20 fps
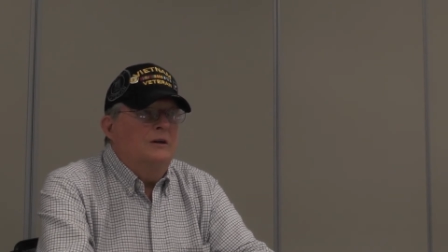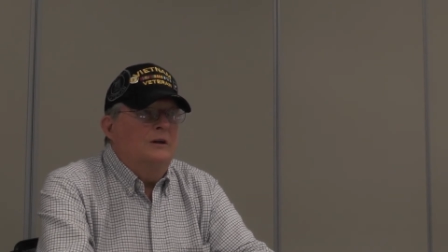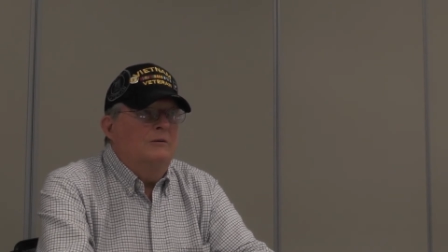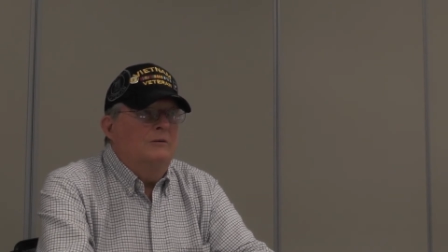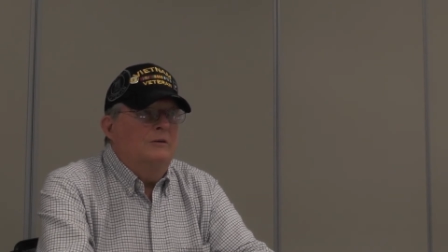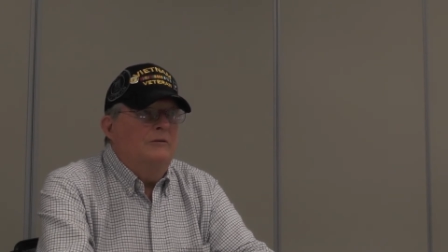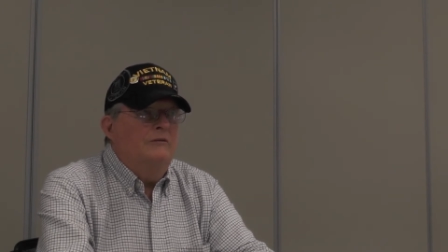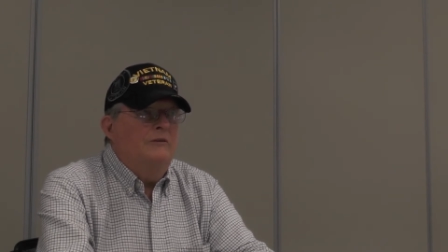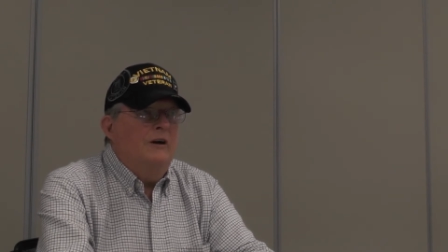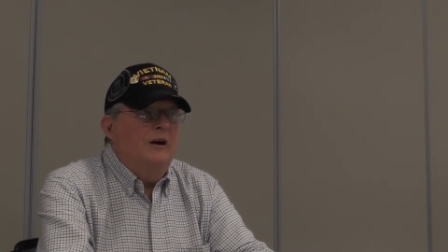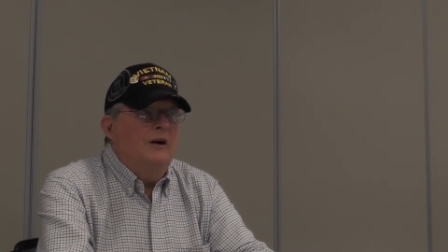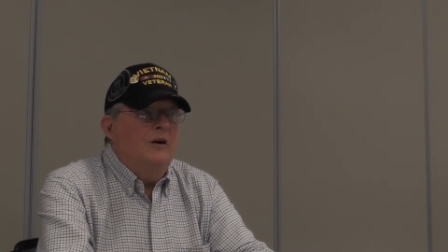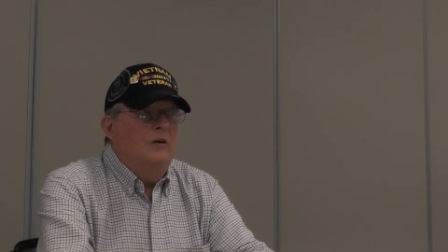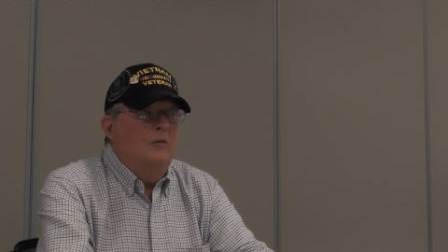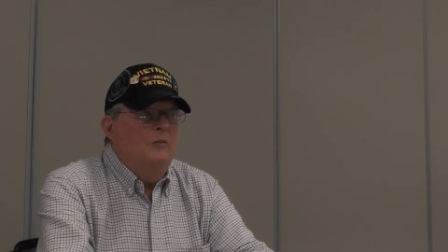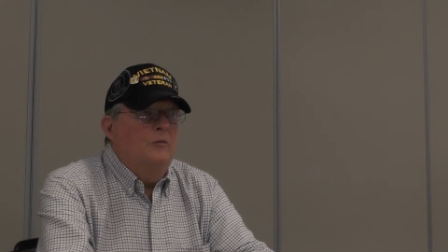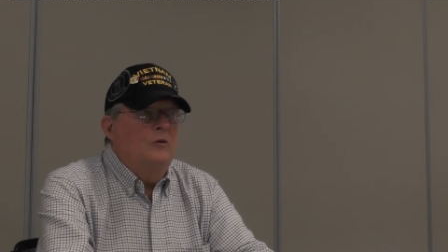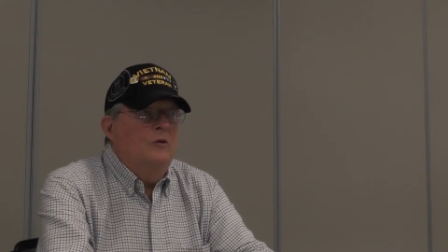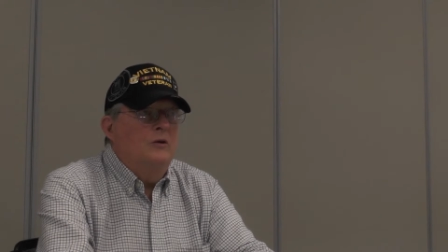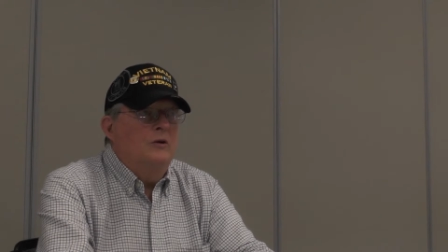They would
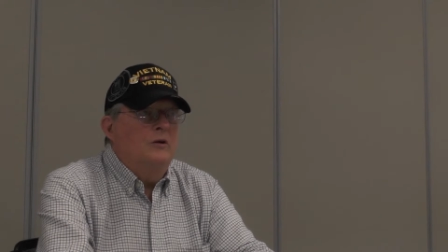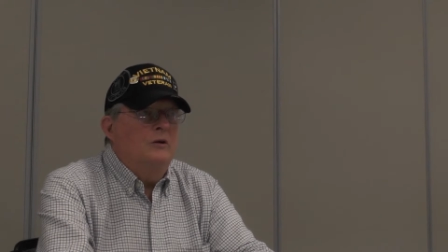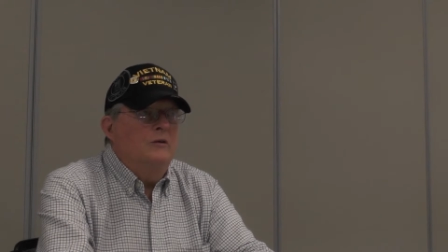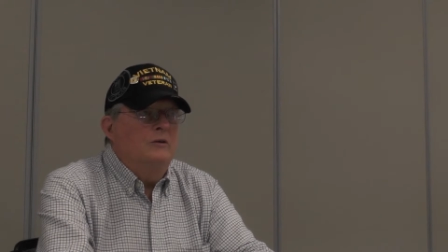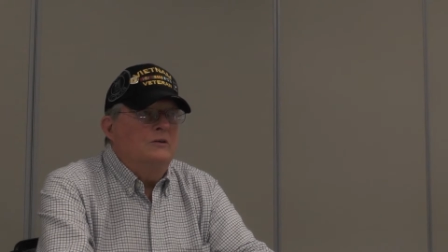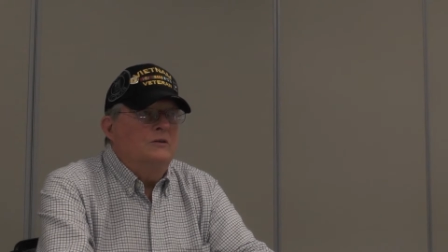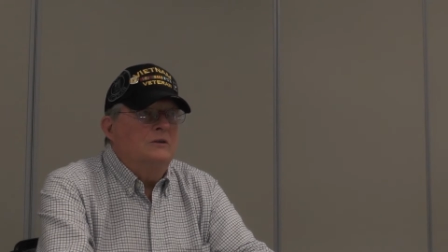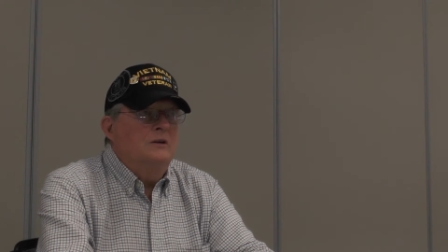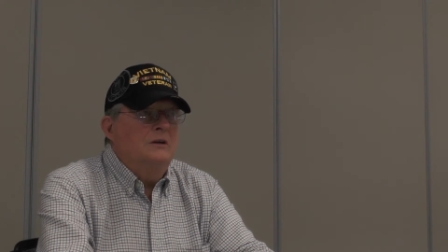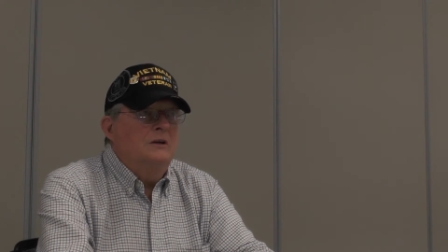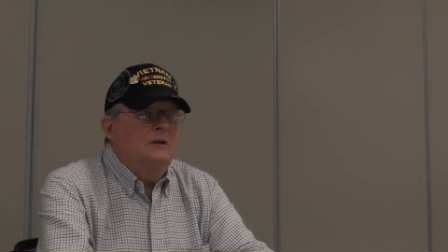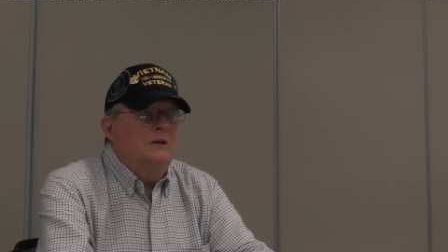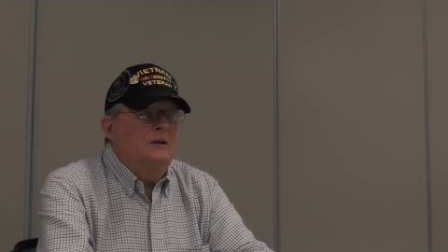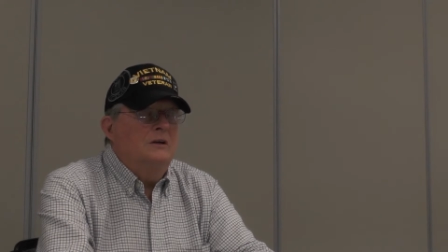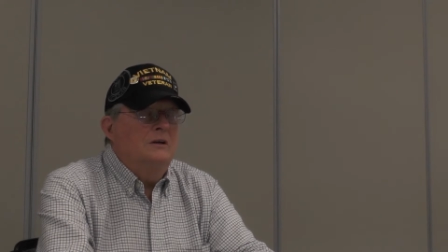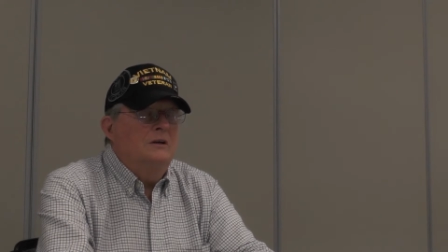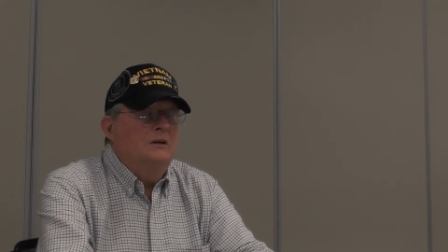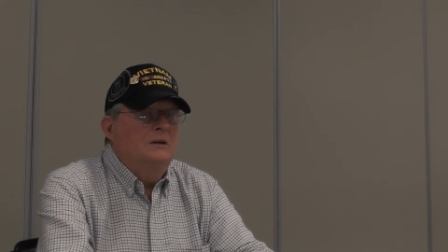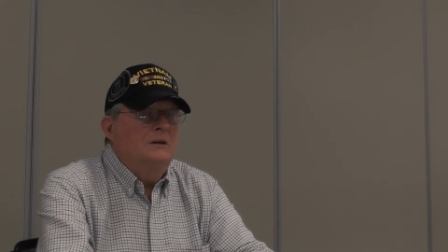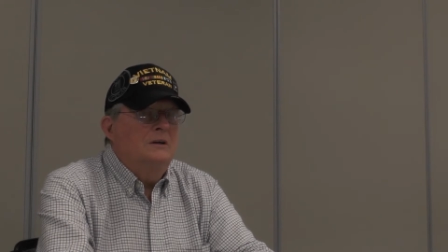fire mortars
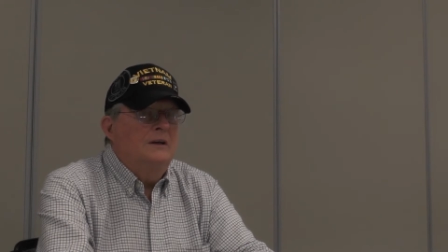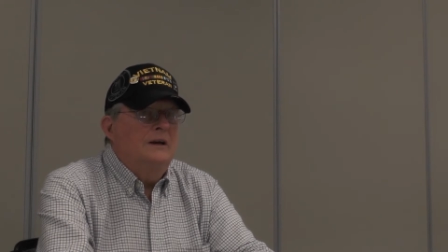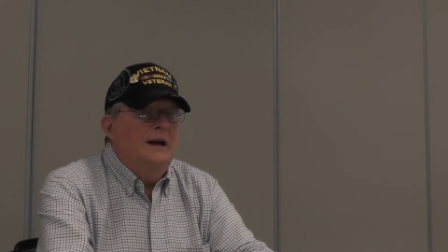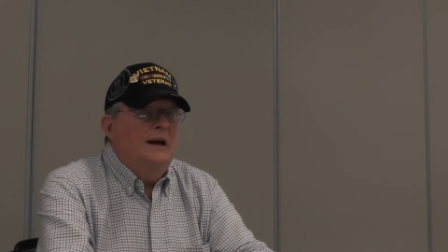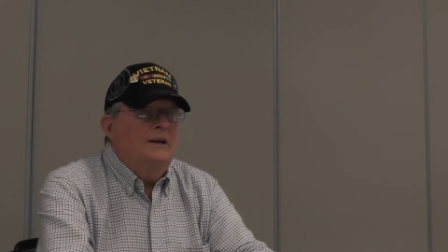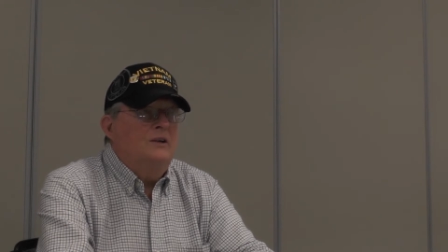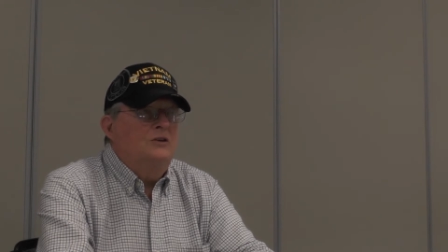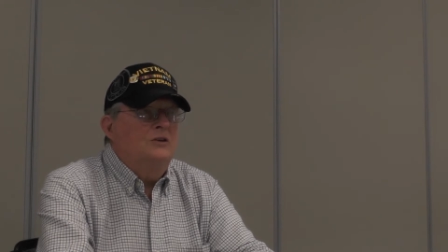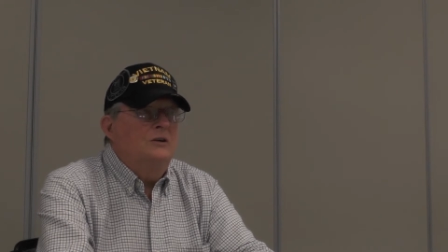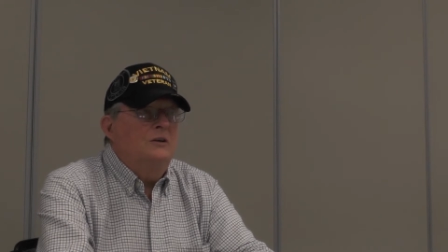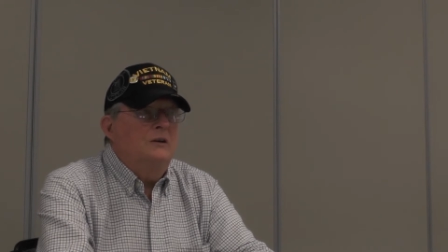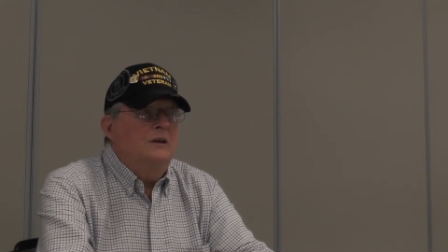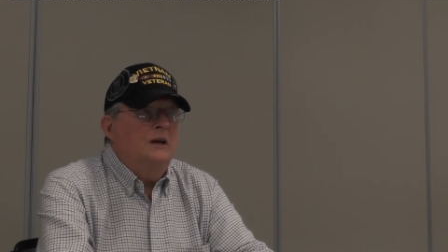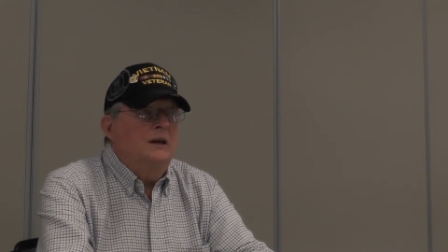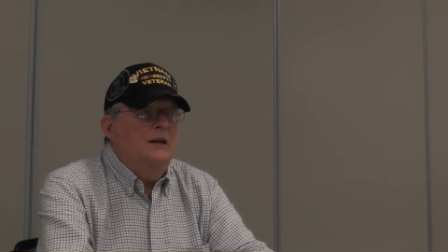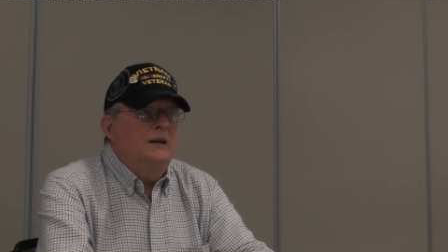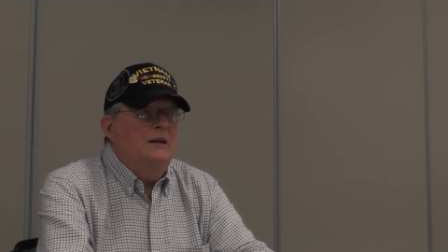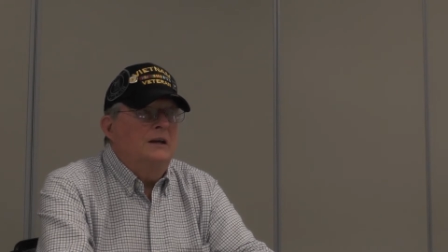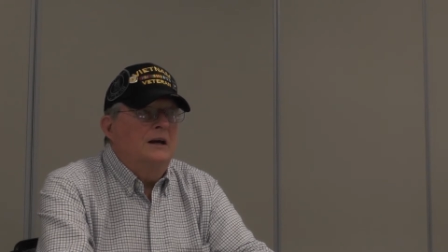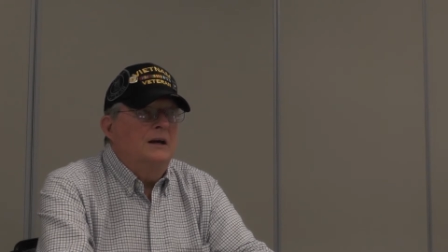at you at
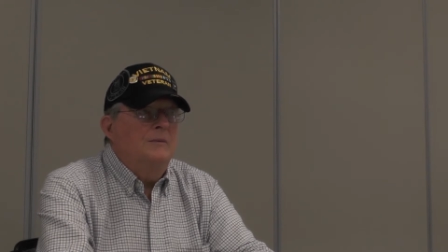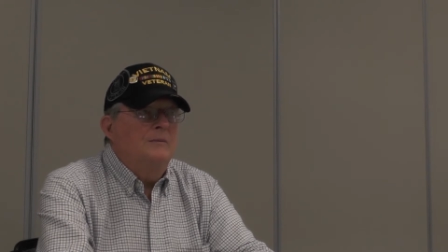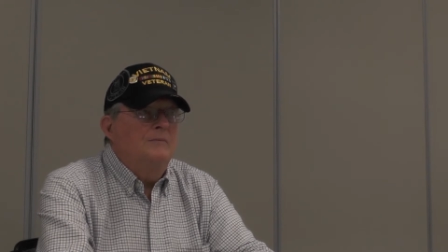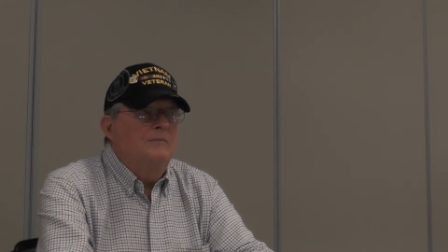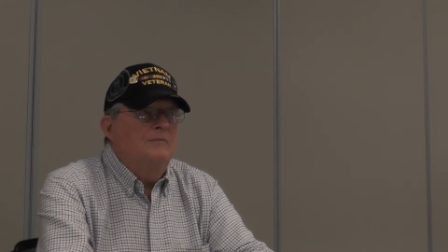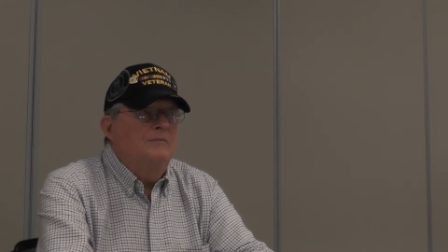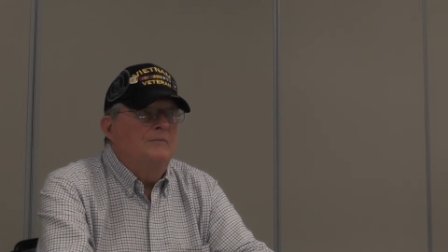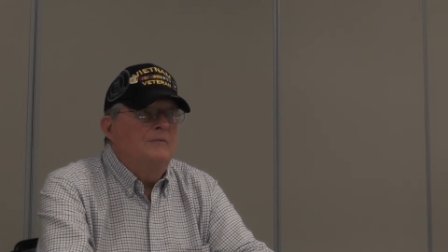nighttime.